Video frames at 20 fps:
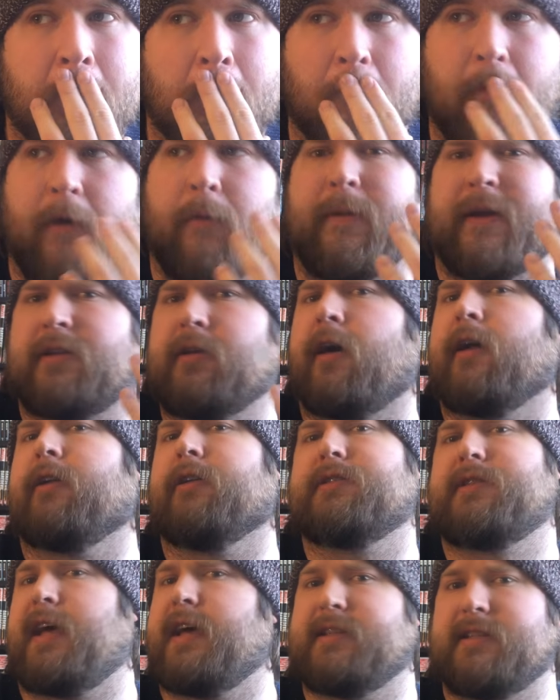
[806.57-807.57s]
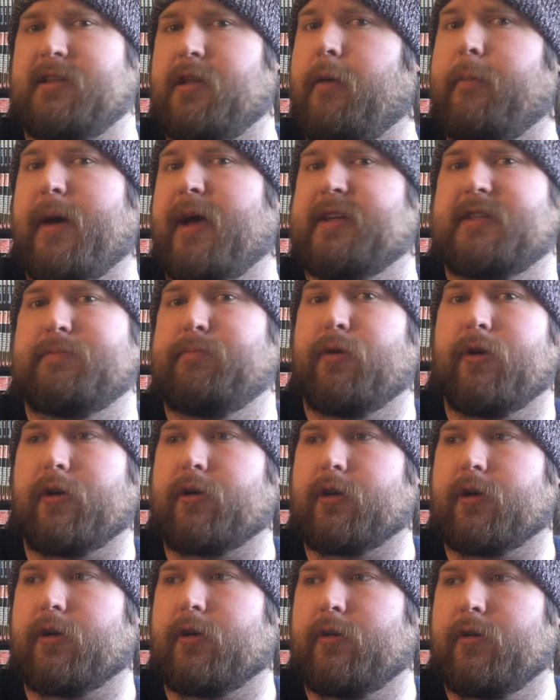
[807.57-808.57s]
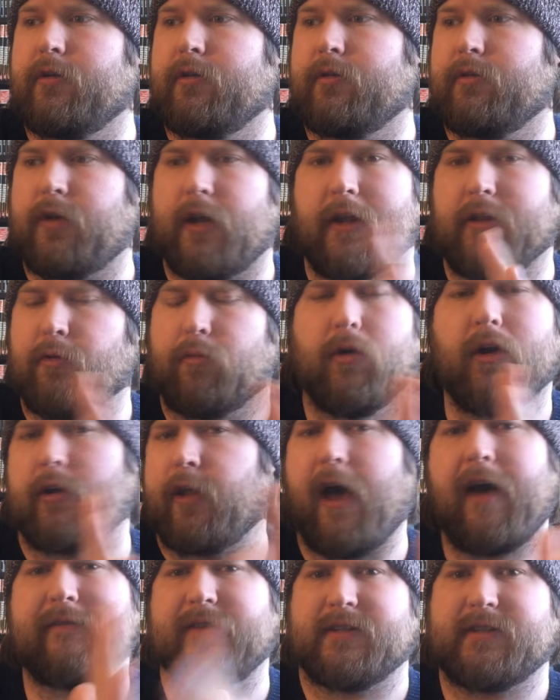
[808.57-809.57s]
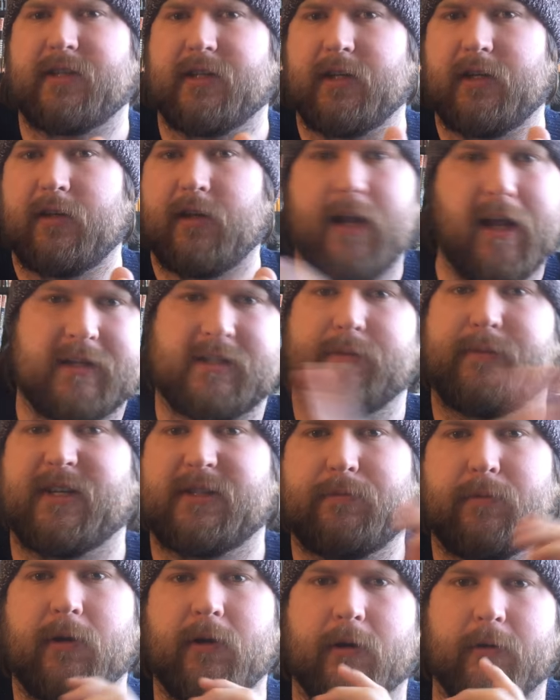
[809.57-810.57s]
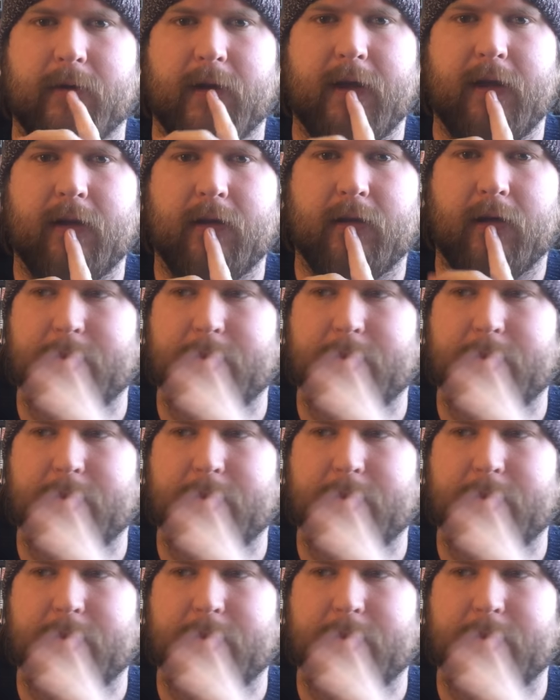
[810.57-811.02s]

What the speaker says: well, McDonald's has the best burger in the world, obviously. It has the best burger, right?